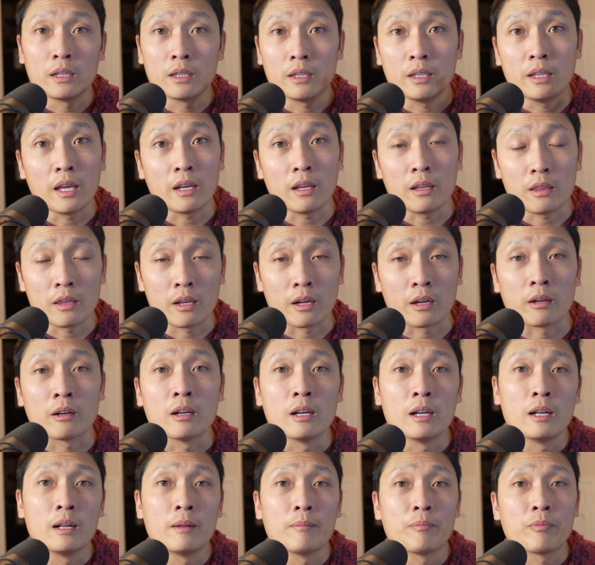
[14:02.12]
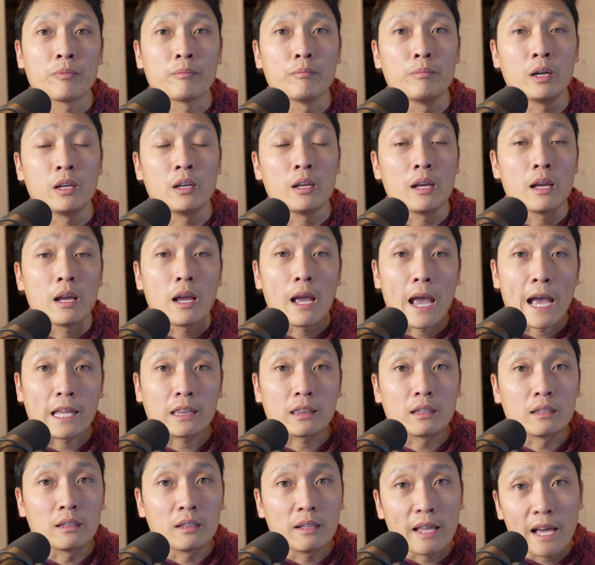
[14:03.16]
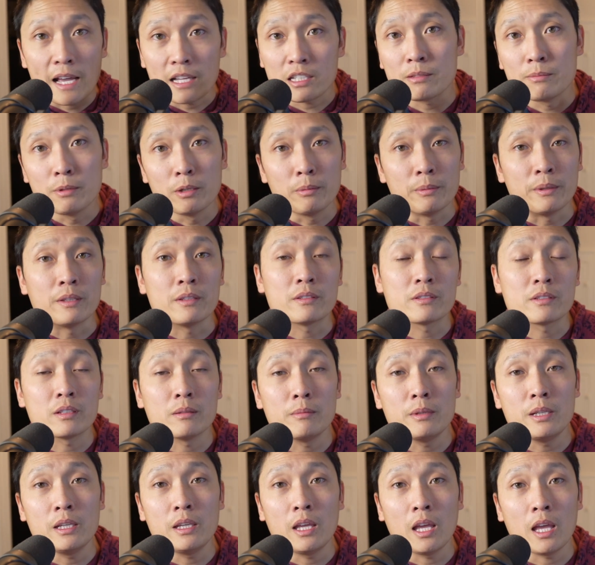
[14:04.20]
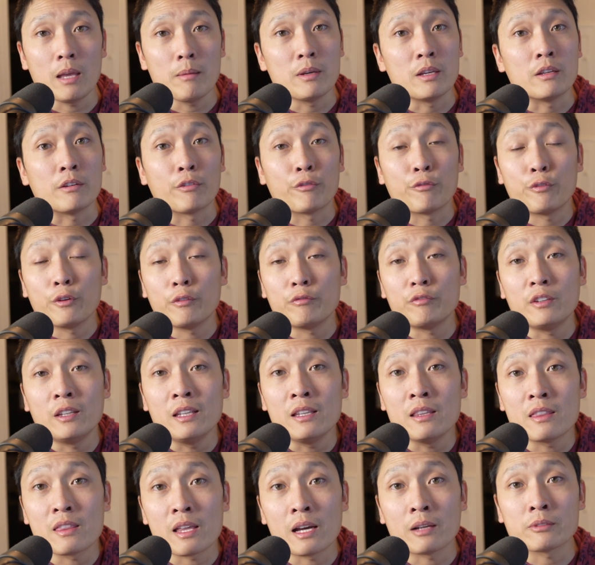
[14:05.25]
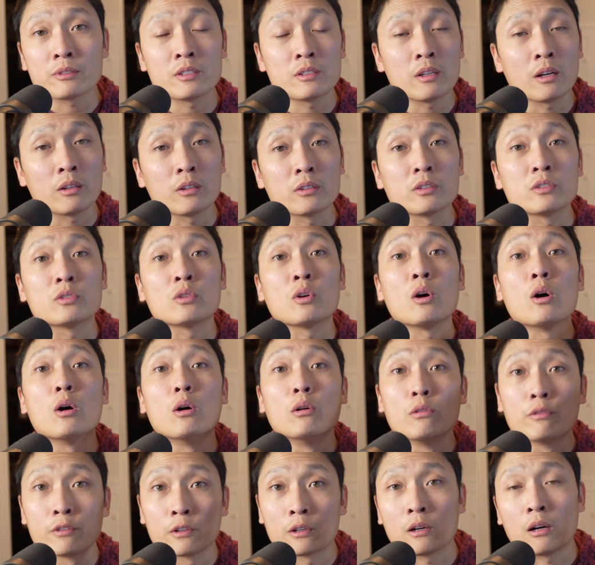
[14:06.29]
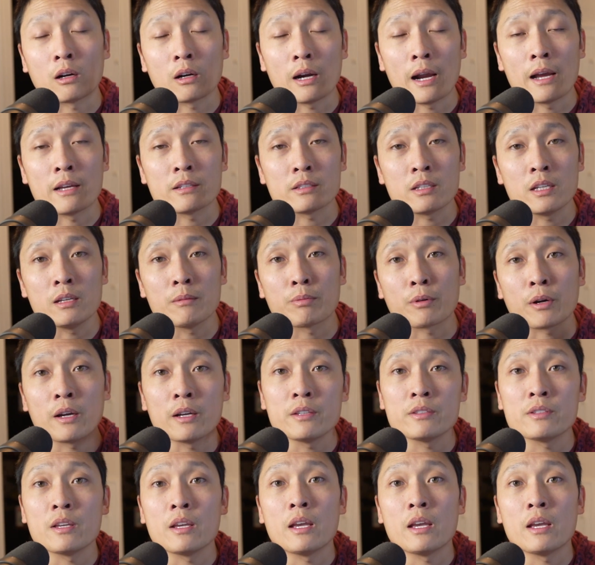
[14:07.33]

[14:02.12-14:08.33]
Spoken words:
get it there. But at the last moment, somebody came in $15,000 over our asking price